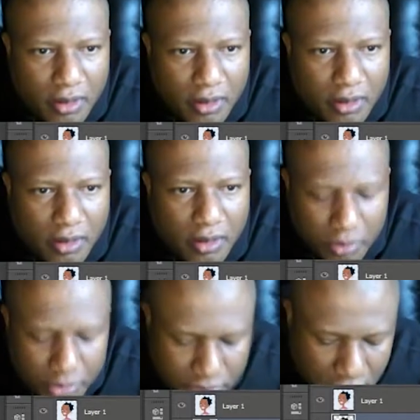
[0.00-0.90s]
Oops.
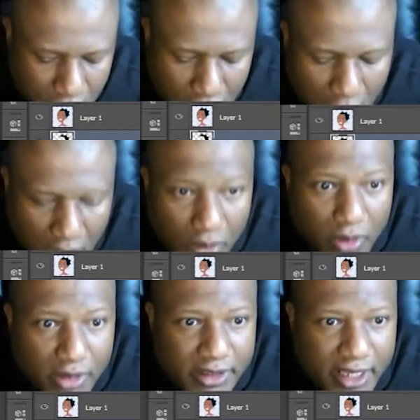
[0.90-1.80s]
I don't want
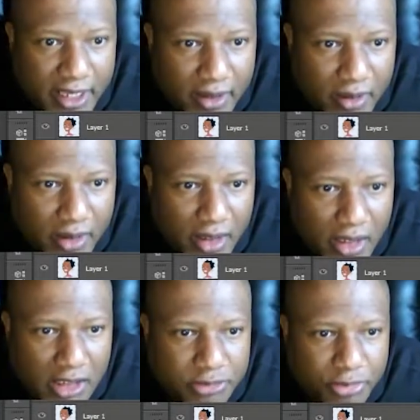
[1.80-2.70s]
that. Let's
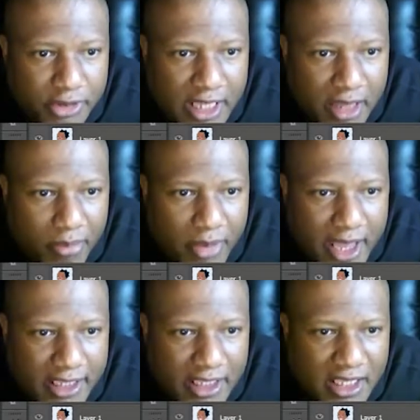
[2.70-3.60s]
bring that back
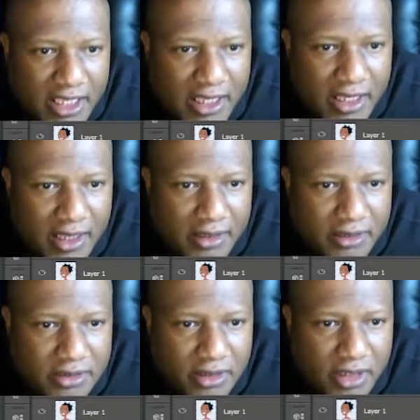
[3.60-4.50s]
to
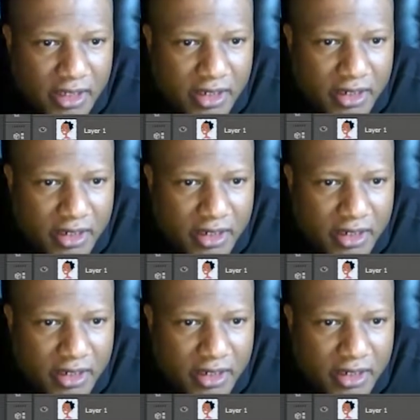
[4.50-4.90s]
there.